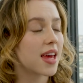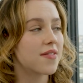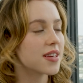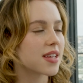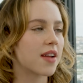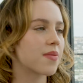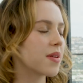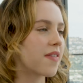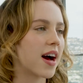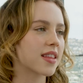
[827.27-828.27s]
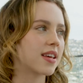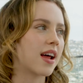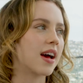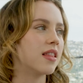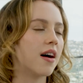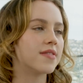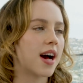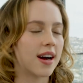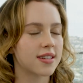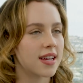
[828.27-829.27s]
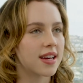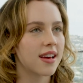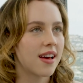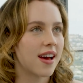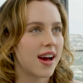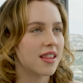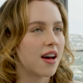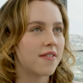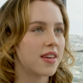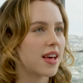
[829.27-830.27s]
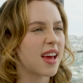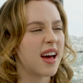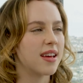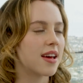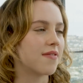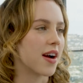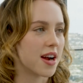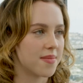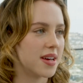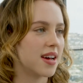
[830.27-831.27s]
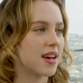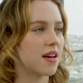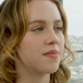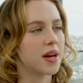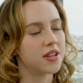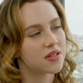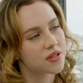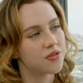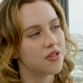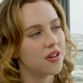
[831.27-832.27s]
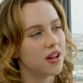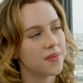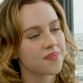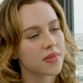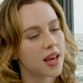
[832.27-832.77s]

Even aside from the fact that I loved acting, yeah. I loved the like L A environment, I loved my new school.